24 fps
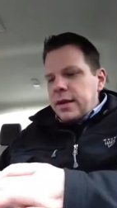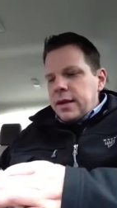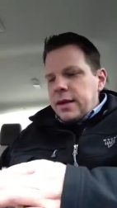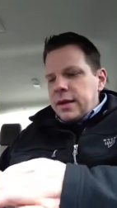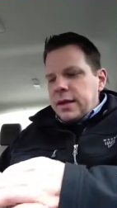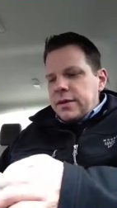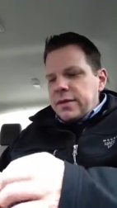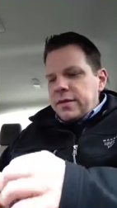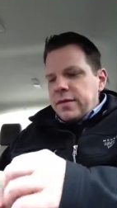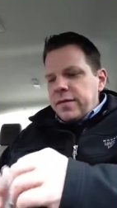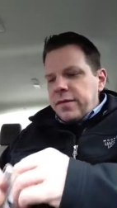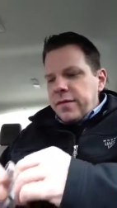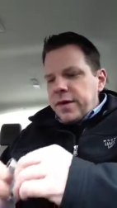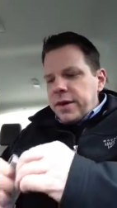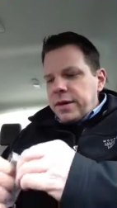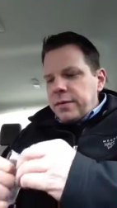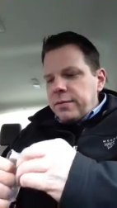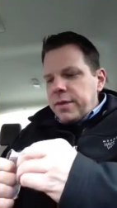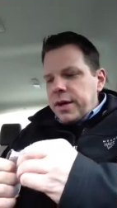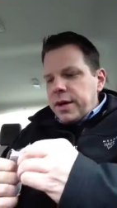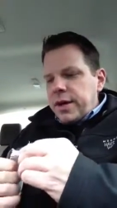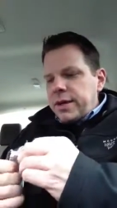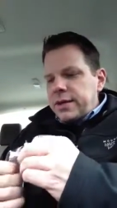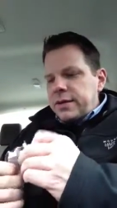it's a fun
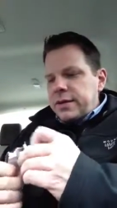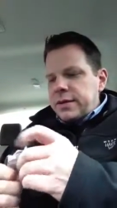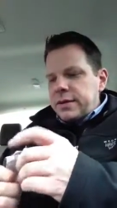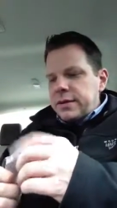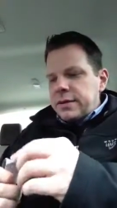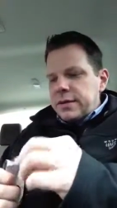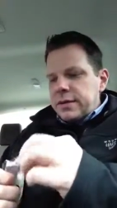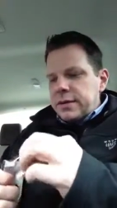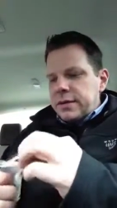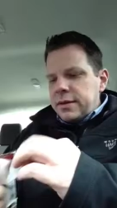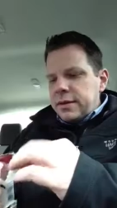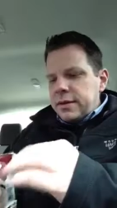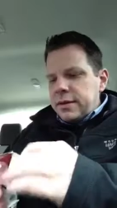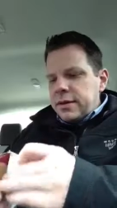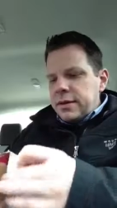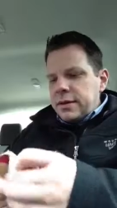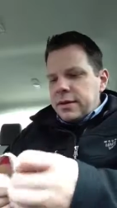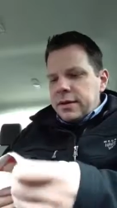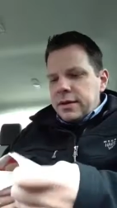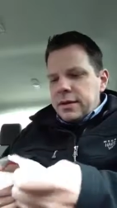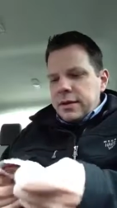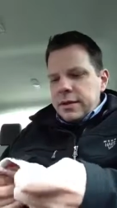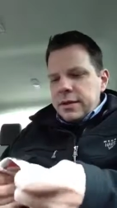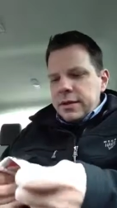bust
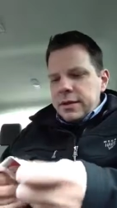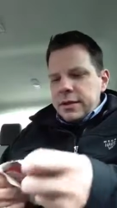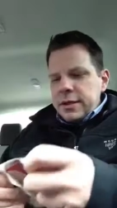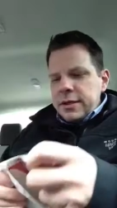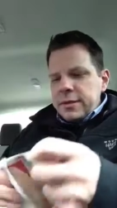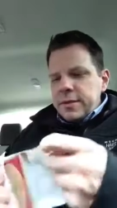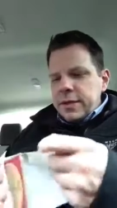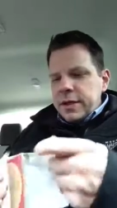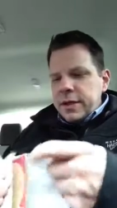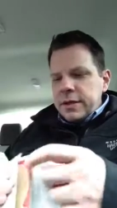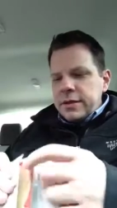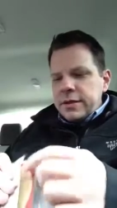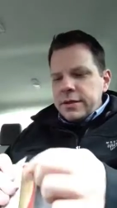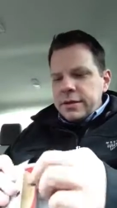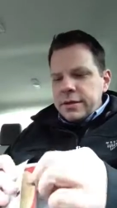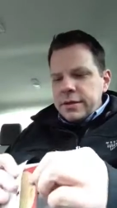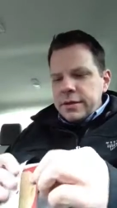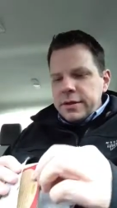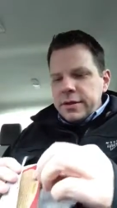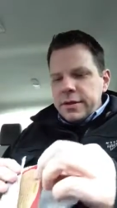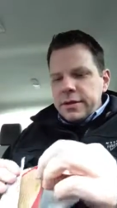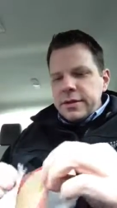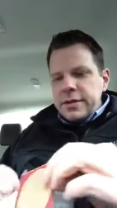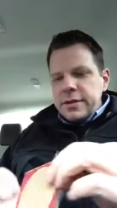just because it
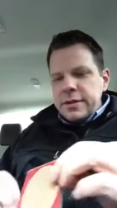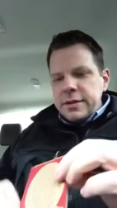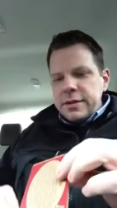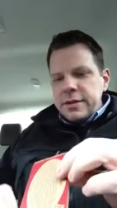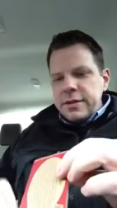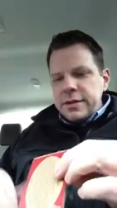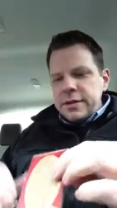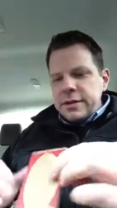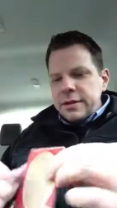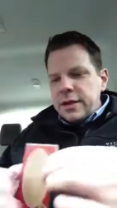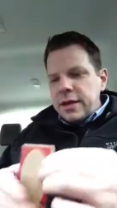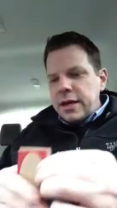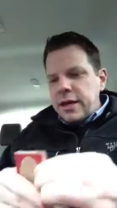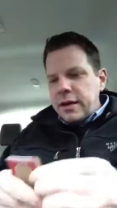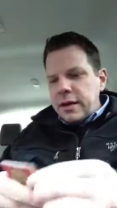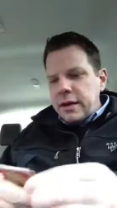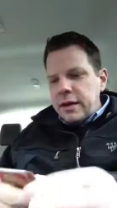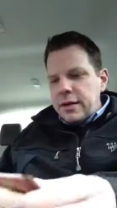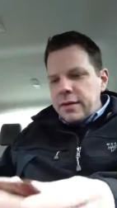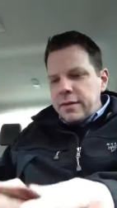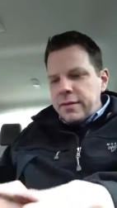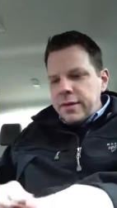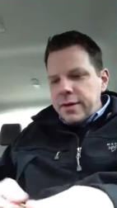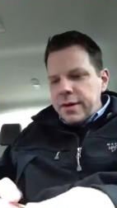just, it's just got a
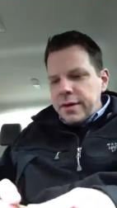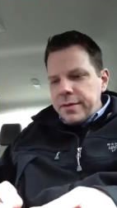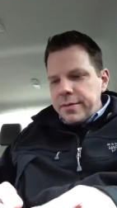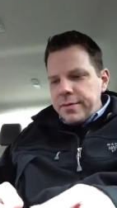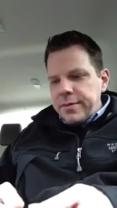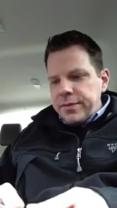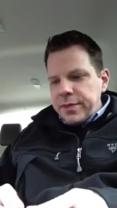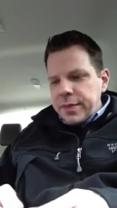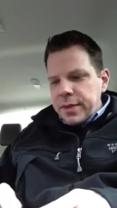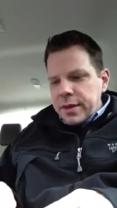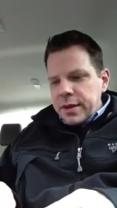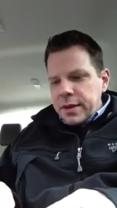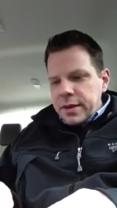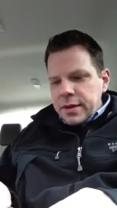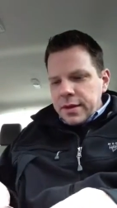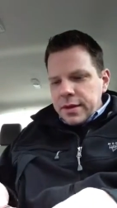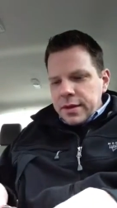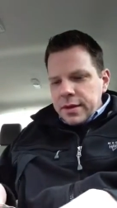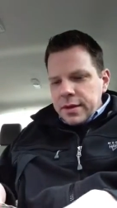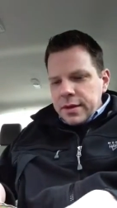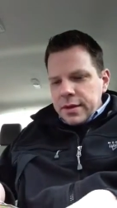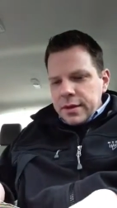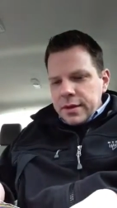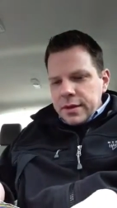lot of uh,
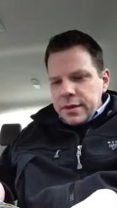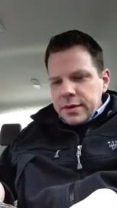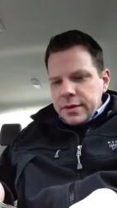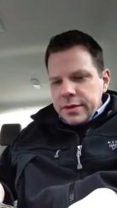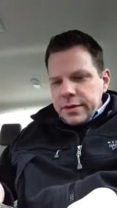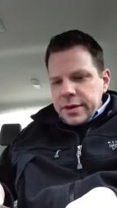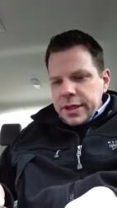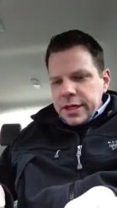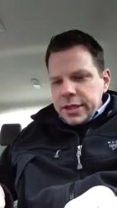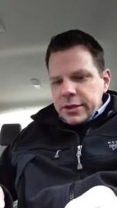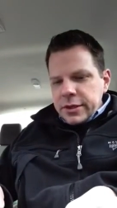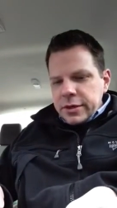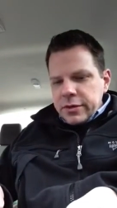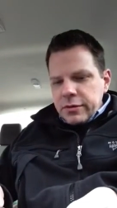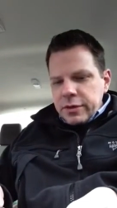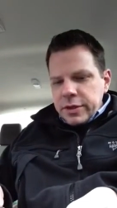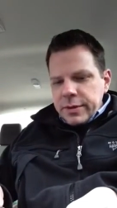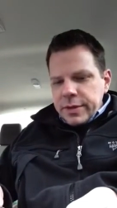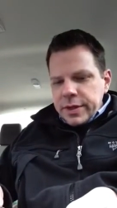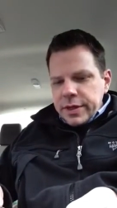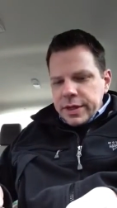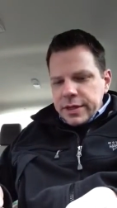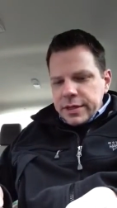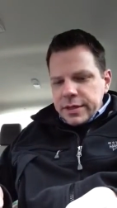things you can
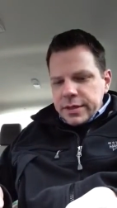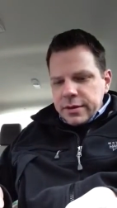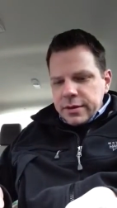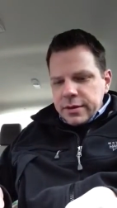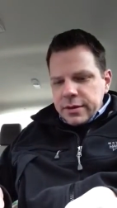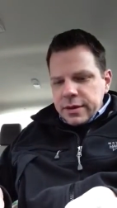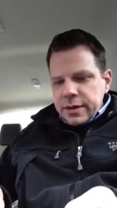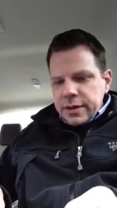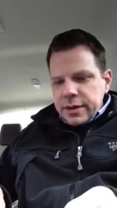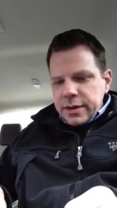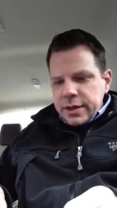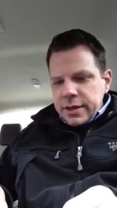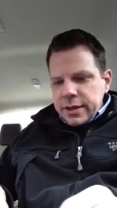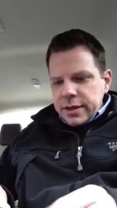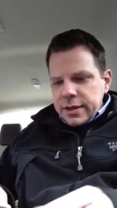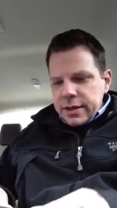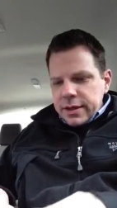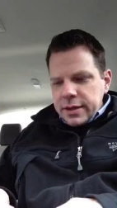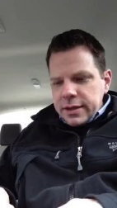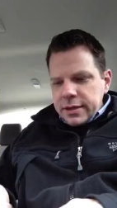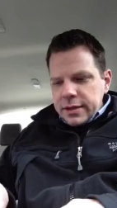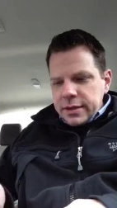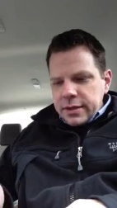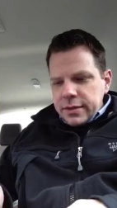reminisce on here. I
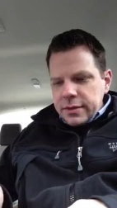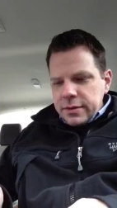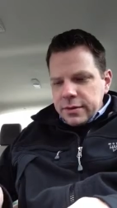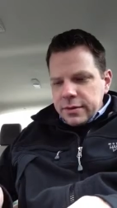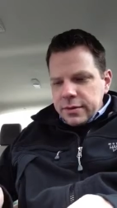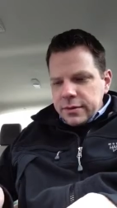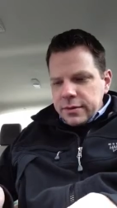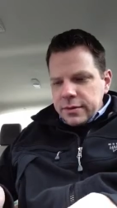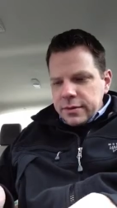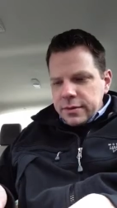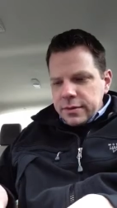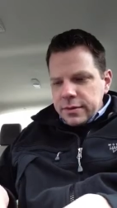think is cool.